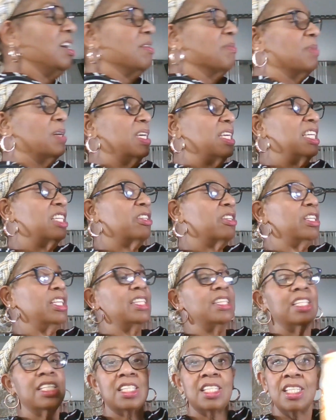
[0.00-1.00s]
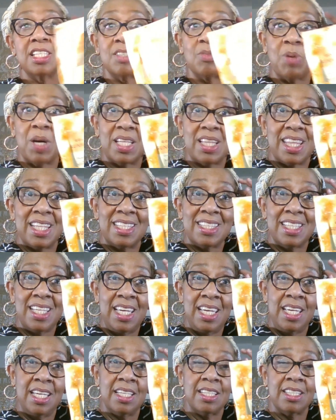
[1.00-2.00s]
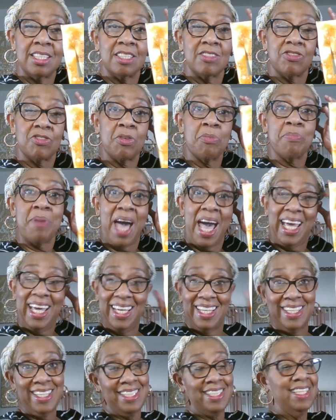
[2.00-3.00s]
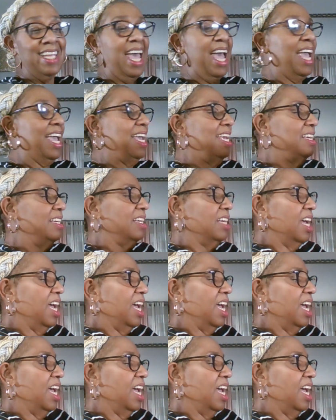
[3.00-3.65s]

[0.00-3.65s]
But this is what this is from back in the day.